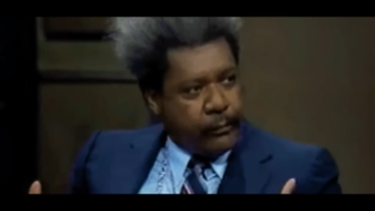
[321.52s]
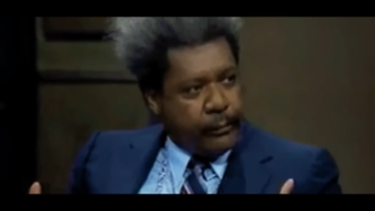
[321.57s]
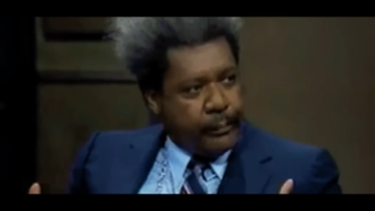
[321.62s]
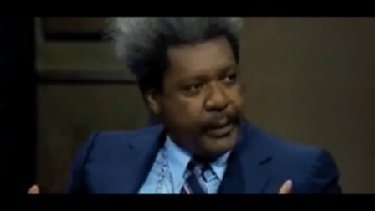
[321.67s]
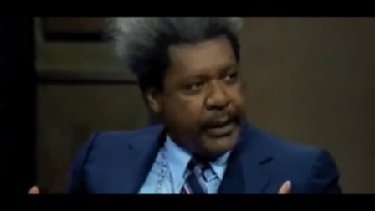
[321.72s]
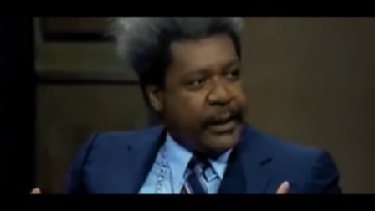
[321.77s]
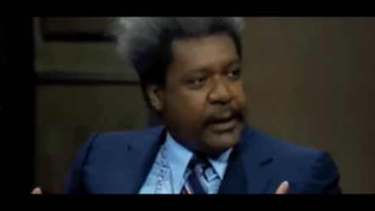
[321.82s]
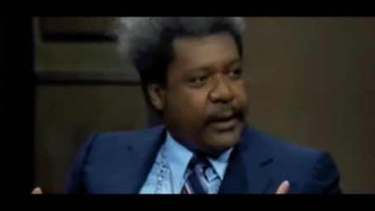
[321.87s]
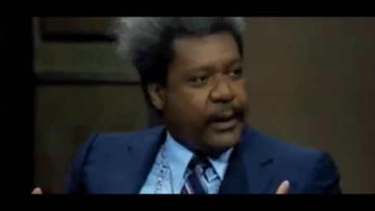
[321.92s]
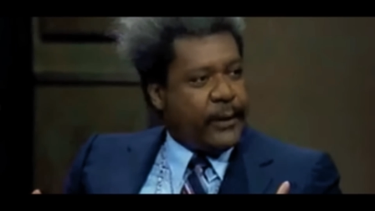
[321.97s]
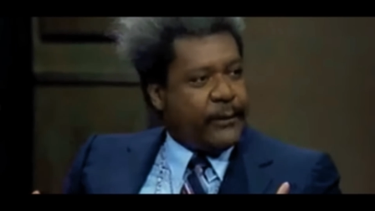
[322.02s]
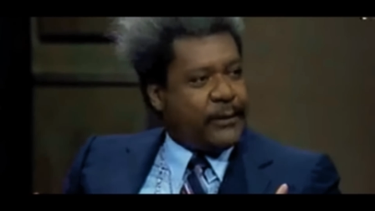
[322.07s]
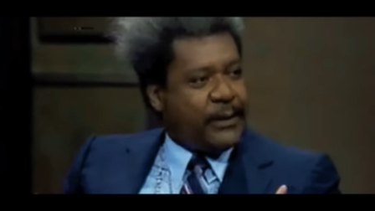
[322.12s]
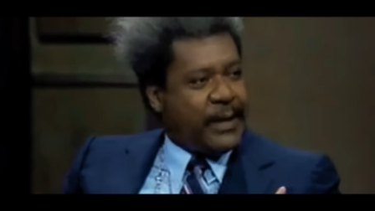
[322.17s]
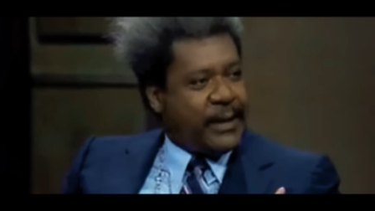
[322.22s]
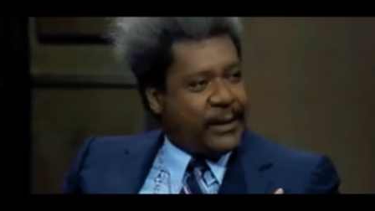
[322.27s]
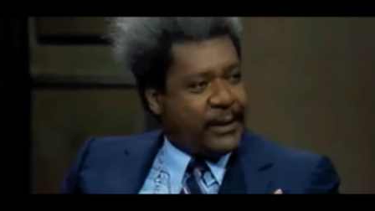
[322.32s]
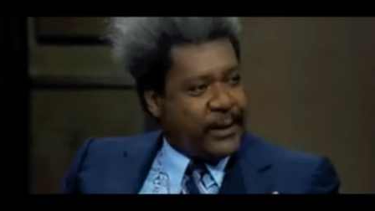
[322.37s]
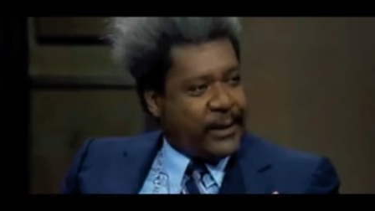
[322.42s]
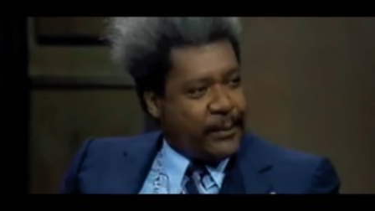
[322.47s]
big enough
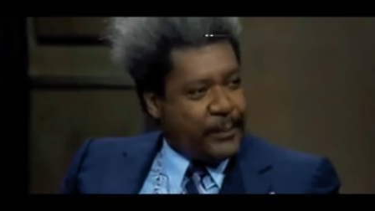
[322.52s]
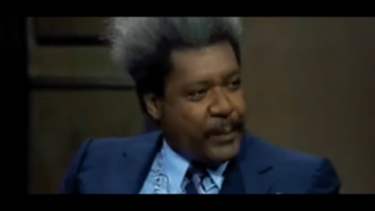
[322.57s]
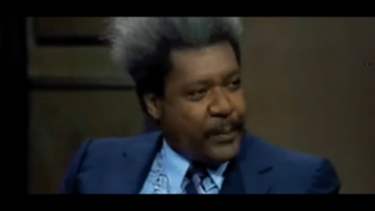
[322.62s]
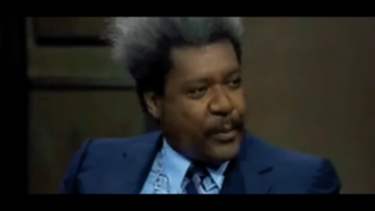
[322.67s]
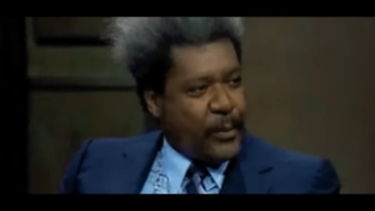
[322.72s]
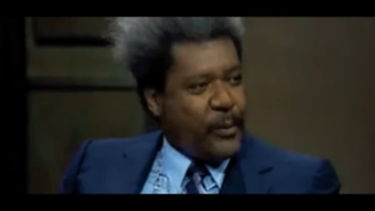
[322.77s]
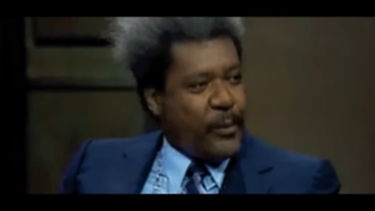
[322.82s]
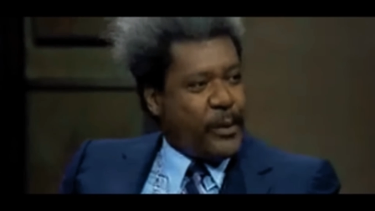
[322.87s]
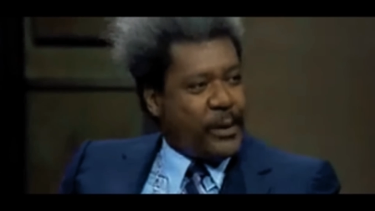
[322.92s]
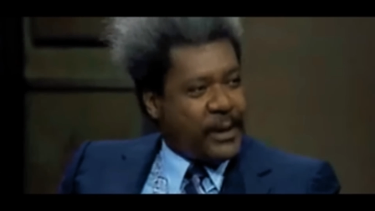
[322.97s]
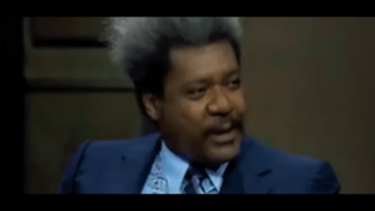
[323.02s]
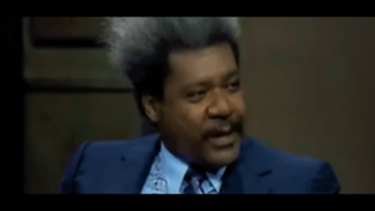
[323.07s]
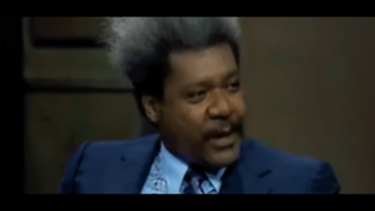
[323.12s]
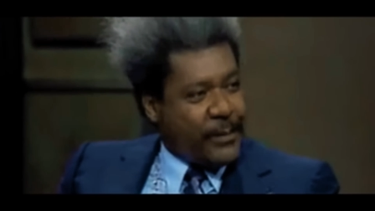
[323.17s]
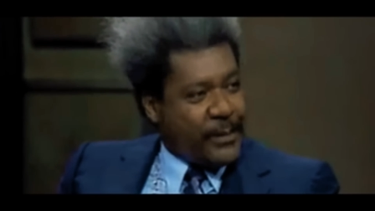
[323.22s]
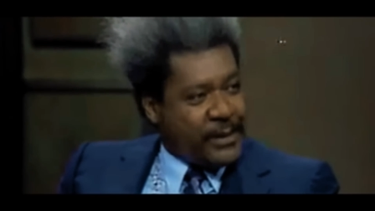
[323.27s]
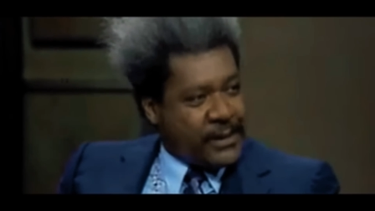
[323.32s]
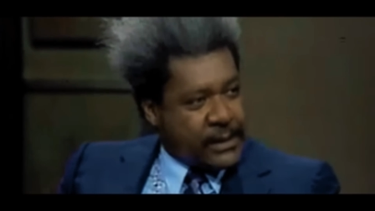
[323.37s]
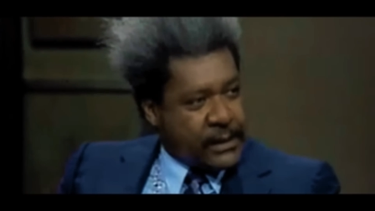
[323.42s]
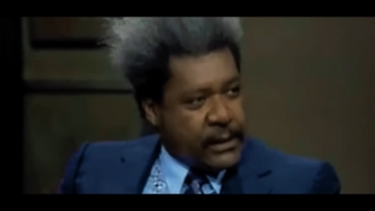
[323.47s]
that uh, people want to
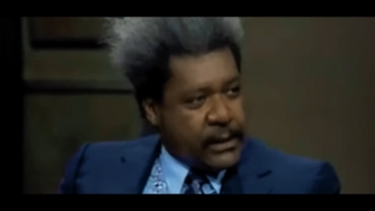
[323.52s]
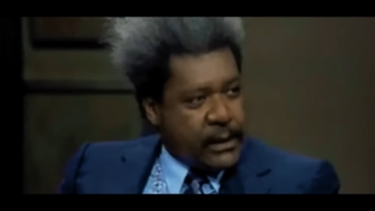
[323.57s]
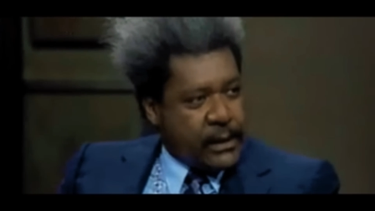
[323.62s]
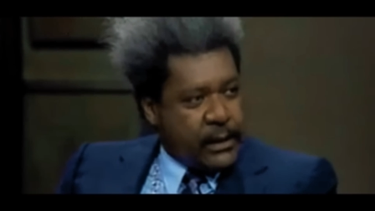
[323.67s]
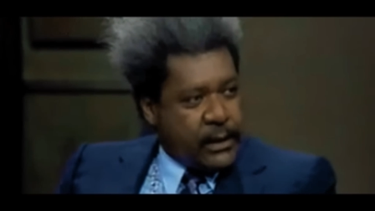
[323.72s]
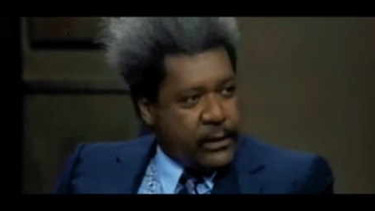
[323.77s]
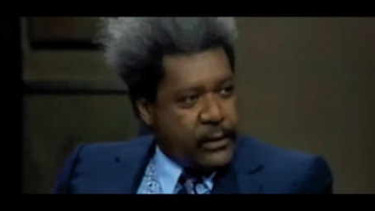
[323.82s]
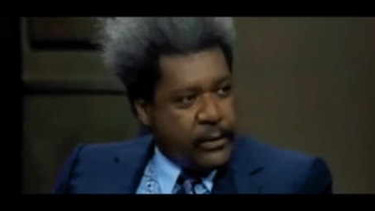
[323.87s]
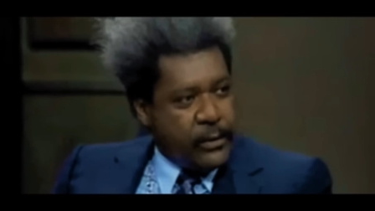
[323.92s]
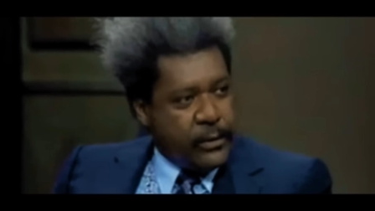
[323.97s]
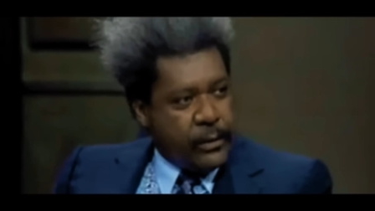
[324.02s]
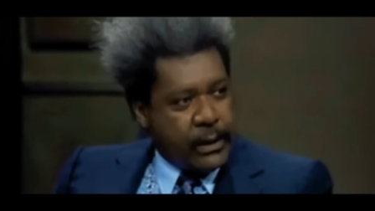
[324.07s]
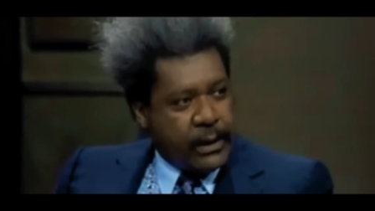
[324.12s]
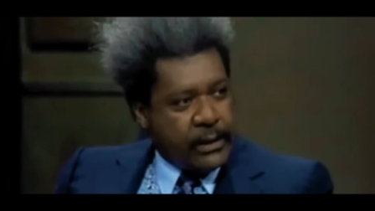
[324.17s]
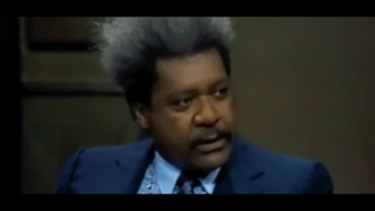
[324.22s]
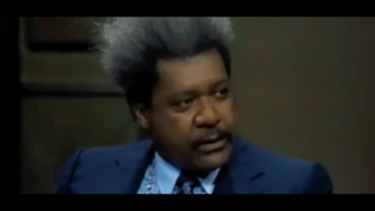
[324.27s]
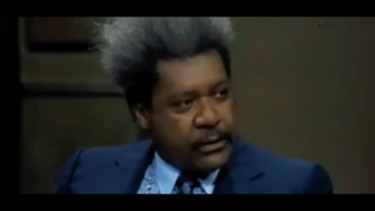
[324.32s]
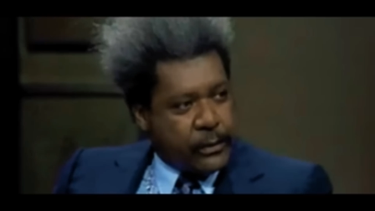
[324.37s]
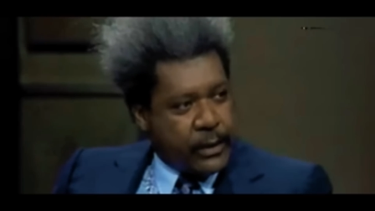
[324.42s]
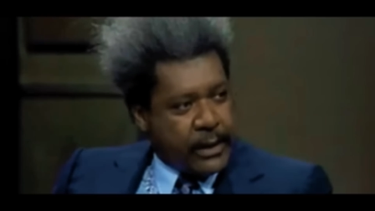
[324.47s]
come and see, and then you
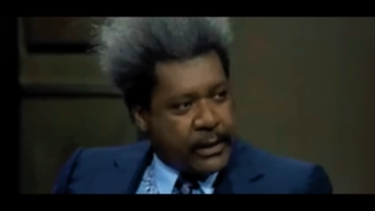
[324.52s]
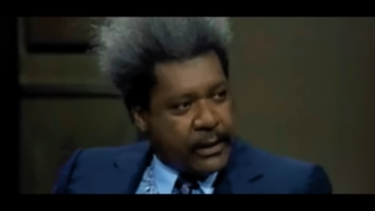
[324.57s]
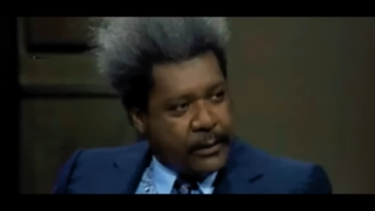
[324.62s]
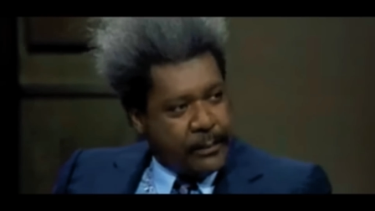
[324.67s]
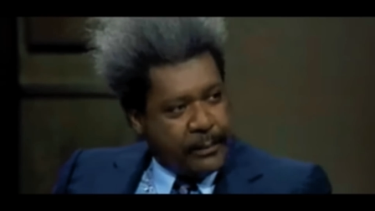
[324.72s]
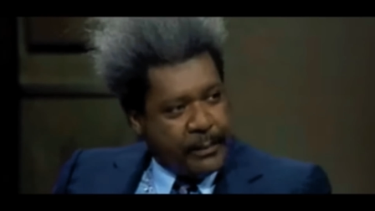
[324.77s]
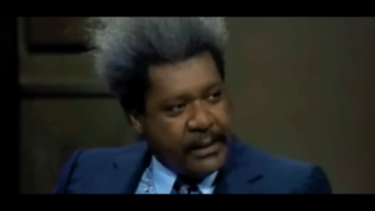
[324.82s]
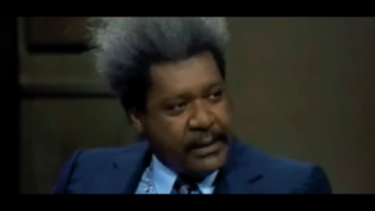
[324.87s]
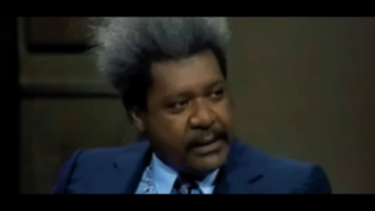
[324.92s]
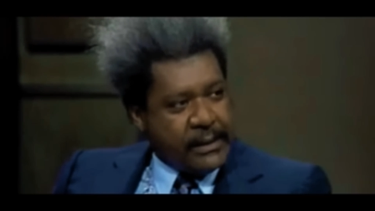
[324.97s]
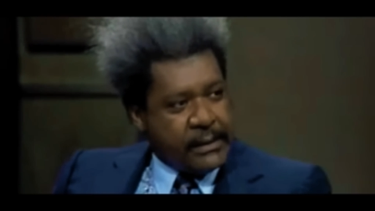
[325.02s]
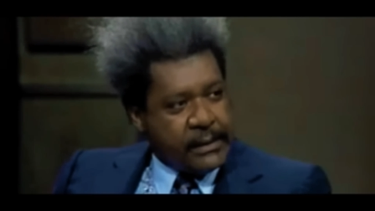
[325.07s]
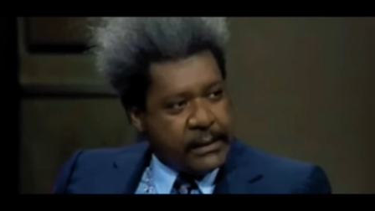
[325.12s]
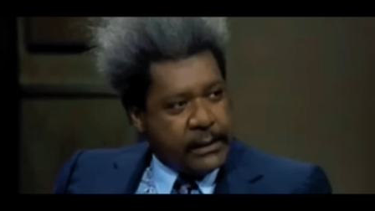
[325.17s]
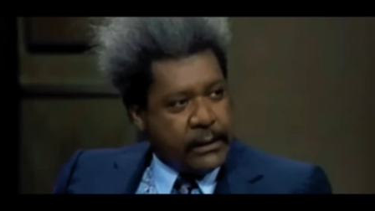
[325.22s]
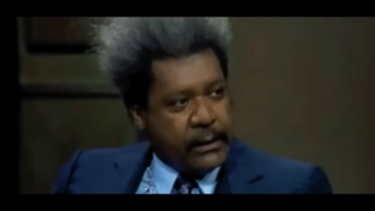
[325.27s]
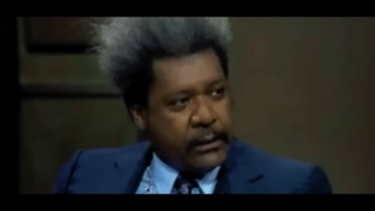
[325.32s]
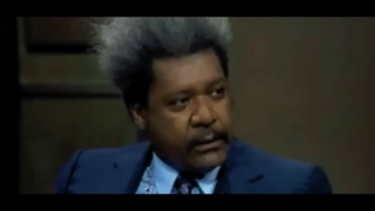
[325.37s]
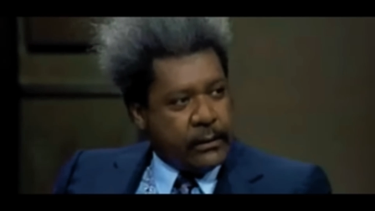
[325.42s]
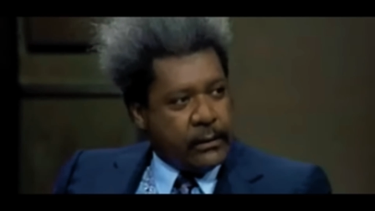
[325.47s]
construct a business
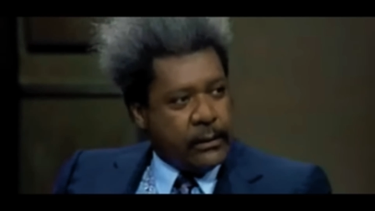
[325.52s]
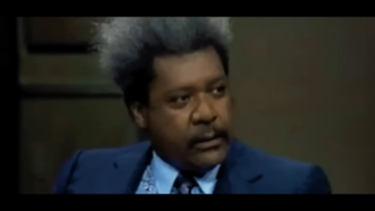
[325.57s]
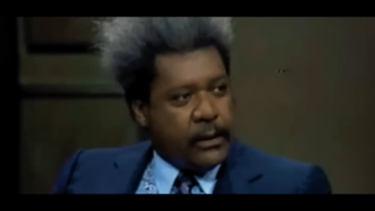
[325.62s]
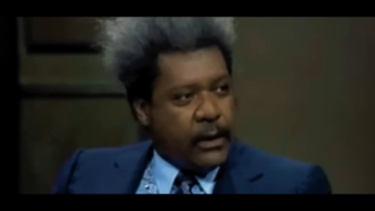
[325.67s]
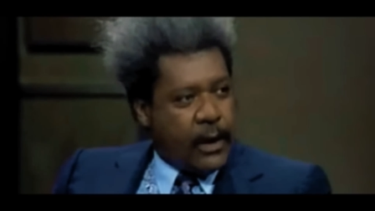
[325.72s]
deal